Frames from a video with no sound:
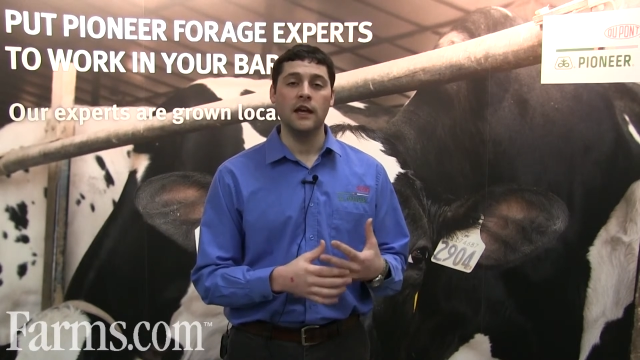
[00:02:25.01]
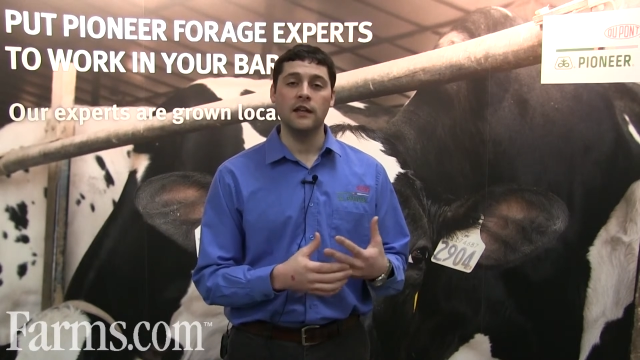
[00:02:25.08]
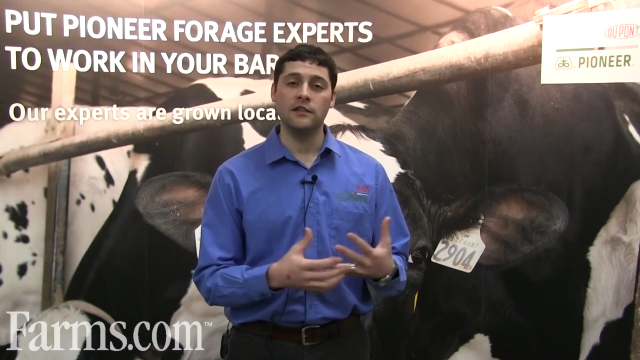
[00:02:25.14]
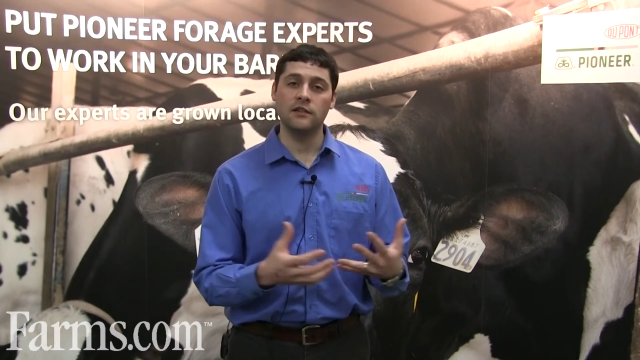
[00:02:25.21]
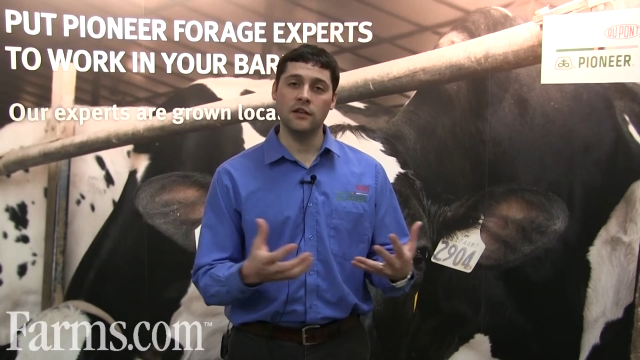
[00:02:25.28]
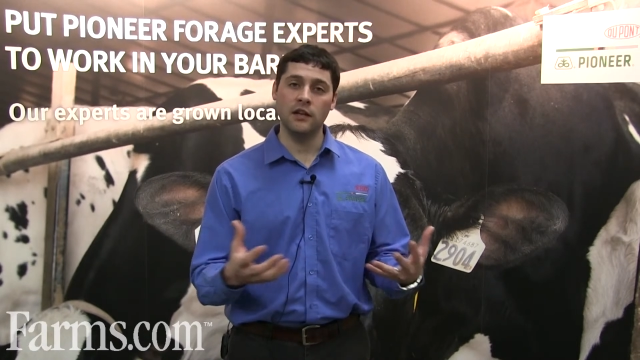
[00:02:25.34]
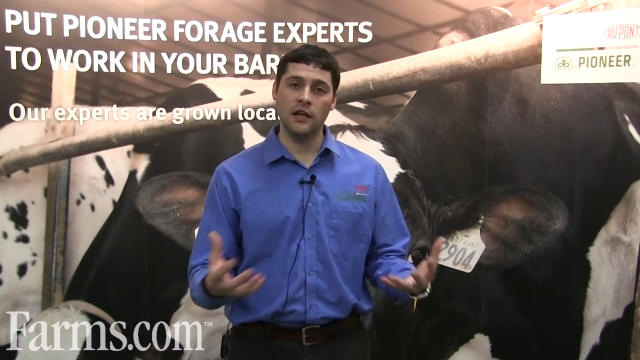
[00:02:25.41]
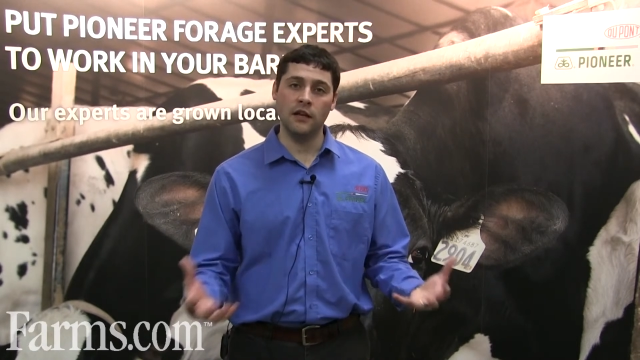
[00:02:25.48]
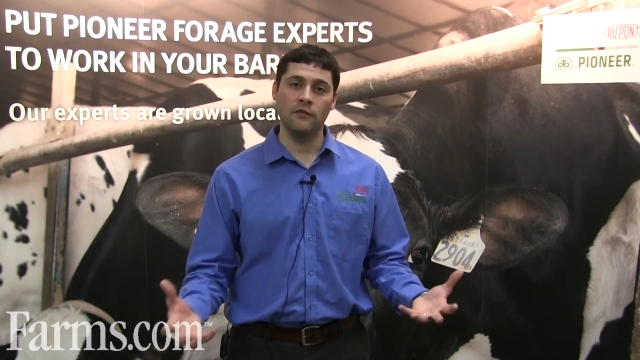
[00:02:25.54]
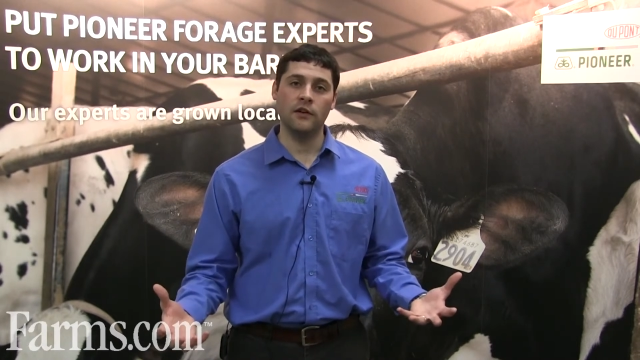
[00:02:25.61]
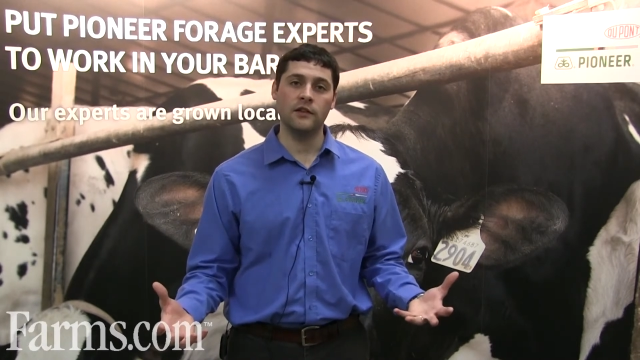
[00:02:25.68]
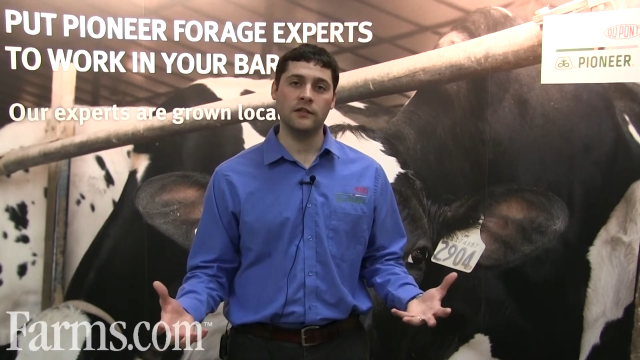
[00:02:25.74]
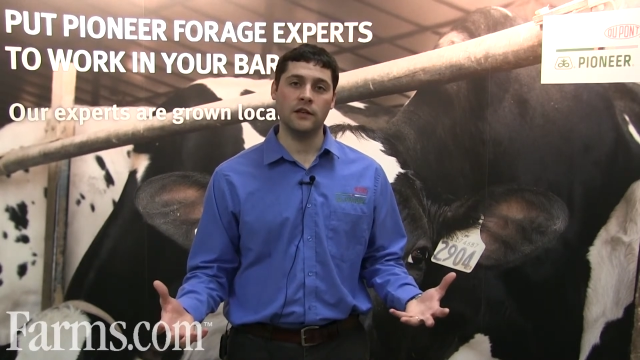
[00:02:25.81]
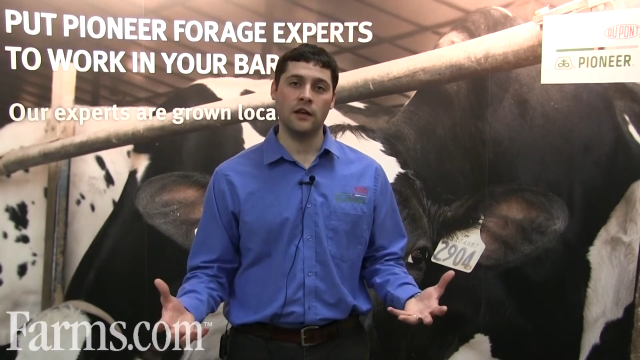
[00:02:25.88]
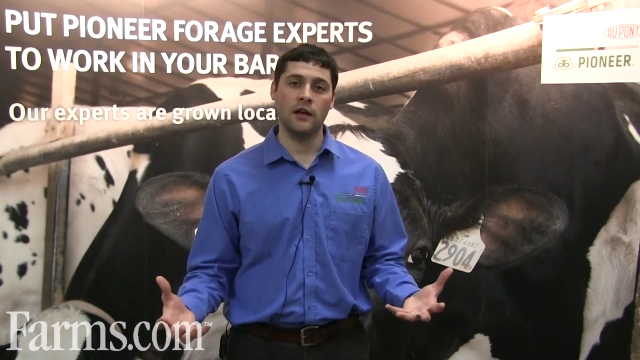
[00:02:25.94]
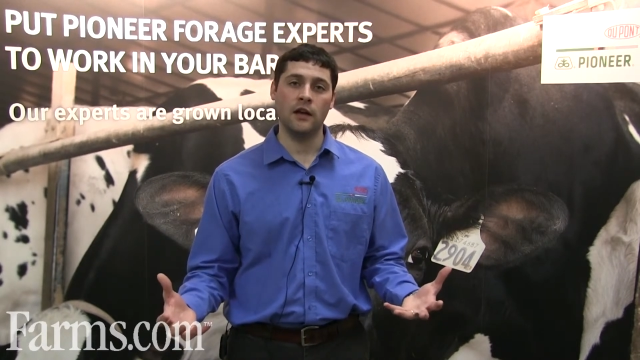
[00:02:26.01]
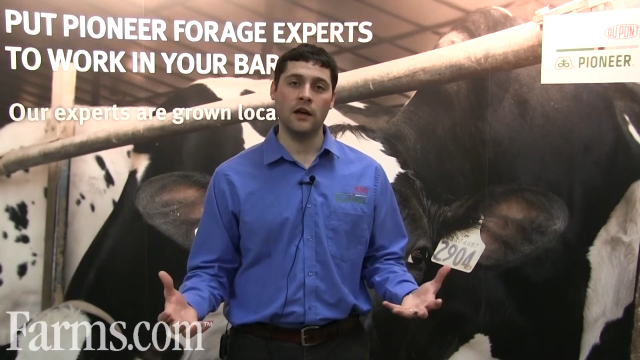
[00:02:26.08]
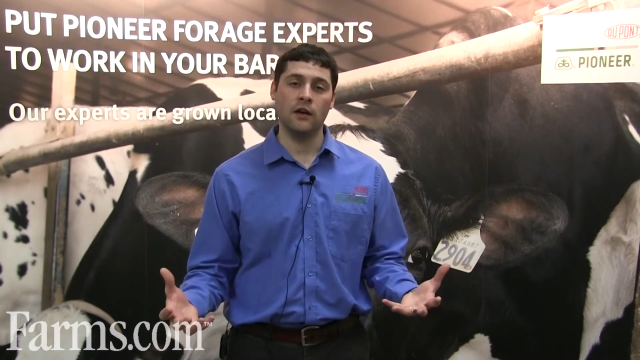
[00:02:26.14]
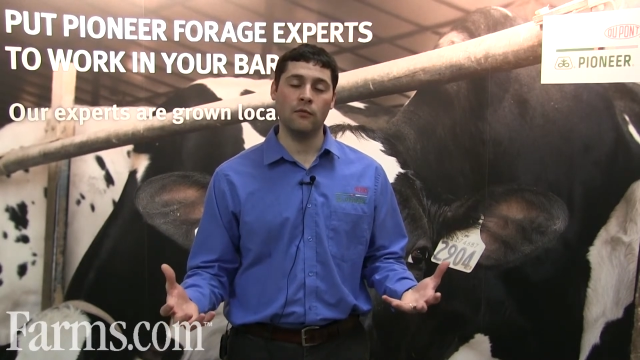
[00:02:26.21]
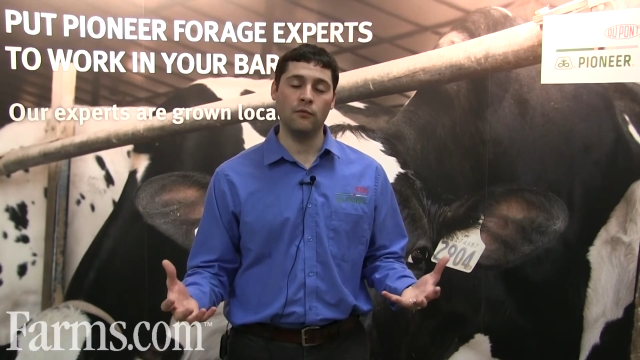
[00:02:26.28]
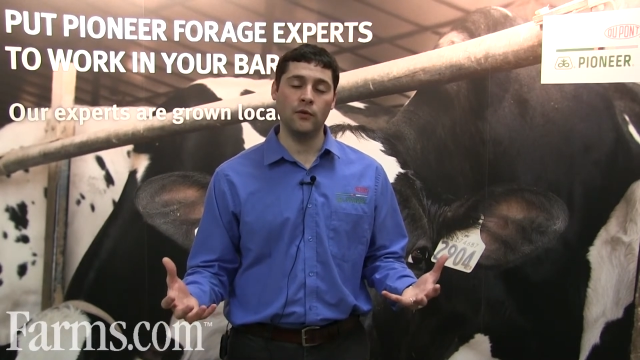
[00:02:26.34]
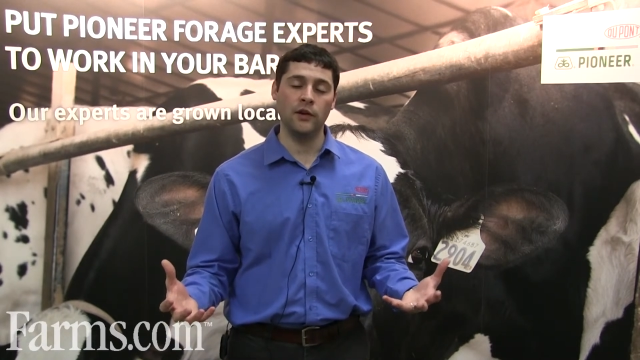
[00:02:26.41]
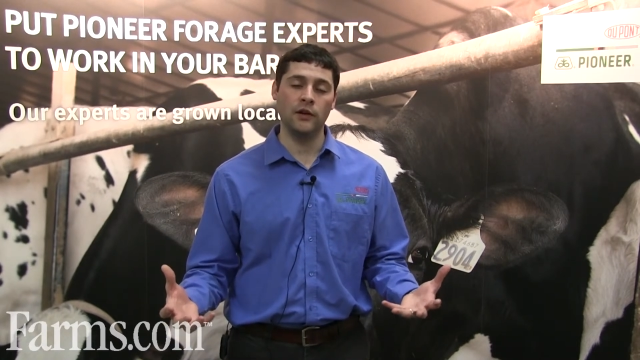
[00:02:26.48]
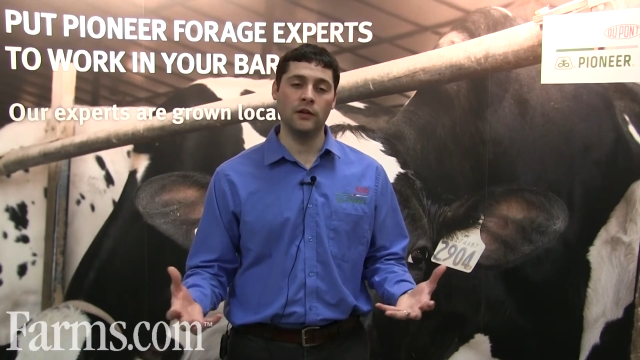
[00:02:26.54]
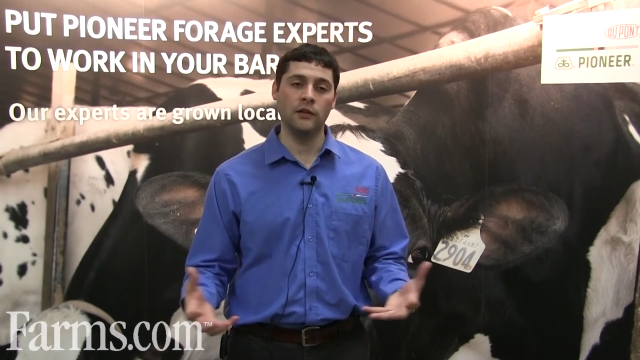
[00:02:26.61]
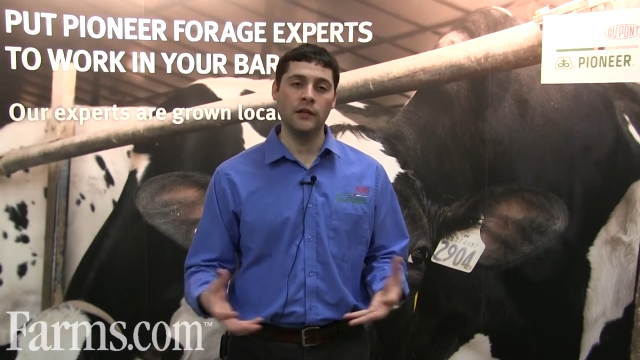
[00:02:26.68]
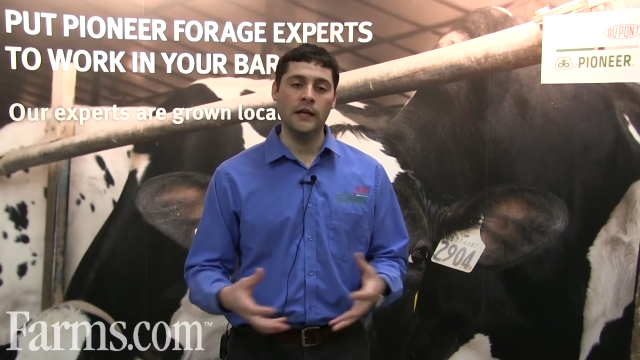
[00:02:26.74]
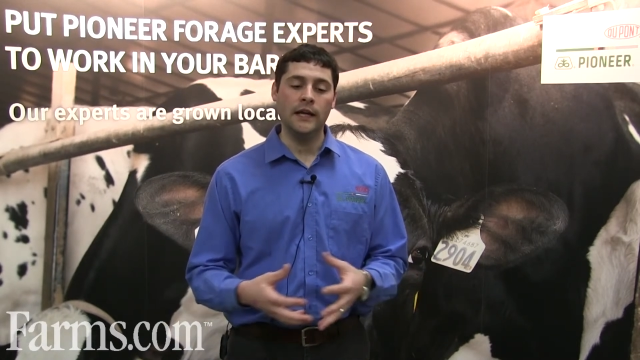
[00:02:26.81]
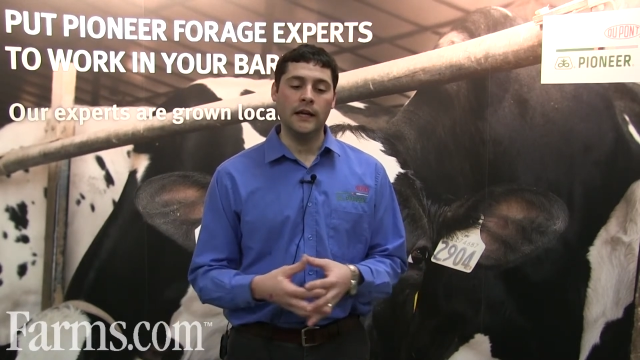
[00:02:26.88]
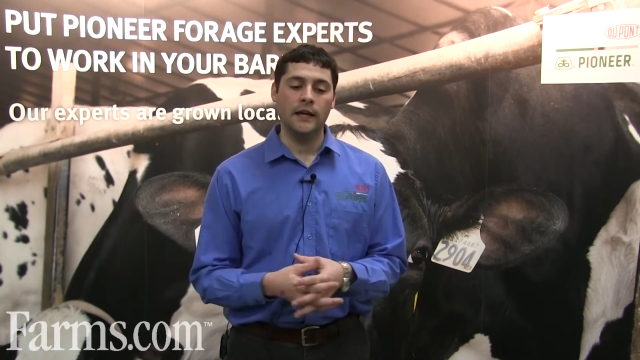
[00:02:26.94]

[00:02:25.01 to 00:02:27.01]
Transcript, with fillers: it's going to give us a real